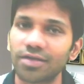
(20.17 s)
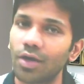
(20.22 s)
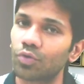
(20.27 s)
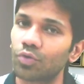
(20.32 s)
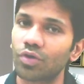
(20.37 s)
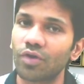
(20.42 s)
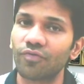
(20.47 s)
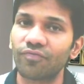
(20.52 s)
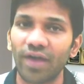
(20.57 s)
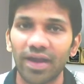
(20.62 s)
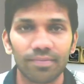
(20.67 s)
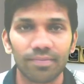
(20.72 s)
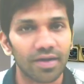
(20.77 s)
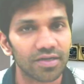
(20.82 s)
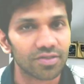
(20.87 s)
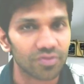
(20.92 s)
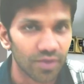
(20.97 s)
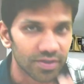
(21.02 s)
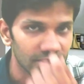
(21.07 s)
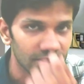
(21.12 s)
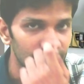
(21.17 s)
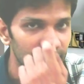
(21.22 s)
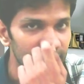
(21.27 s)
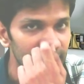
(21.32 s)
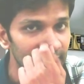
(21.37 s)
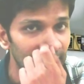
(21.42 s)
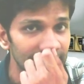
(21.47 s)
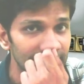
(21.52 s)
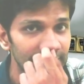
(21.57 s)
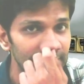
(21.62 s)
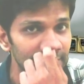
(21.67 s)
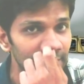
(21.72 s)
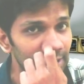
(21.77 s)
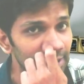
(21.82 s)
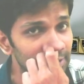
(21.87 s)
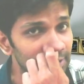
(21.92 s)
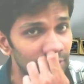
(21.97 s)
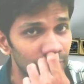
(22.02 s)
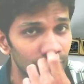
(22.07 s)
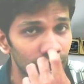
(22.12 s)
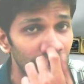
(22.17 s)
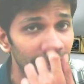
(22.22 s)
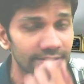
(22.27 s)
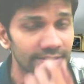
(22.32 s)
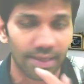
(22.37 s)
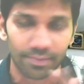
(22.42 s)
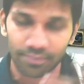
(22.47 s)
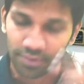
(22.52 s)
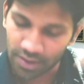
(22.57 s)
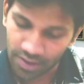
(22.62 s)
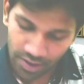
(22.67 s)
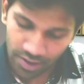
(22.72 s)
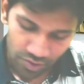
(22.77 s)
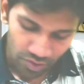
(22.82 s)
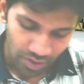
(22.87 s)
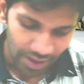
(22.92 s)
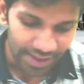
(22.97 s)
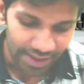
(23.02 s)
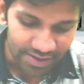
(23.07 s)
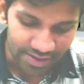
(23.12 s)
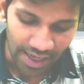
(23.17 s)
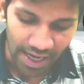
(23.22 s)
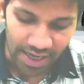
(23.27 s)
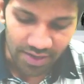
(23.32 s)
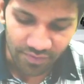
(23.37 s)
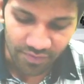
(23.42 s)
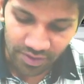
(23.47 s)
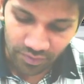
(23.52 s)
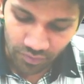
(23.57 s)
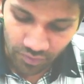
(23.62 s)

out of 5 marks question which is asked in the institute exam. Let's start with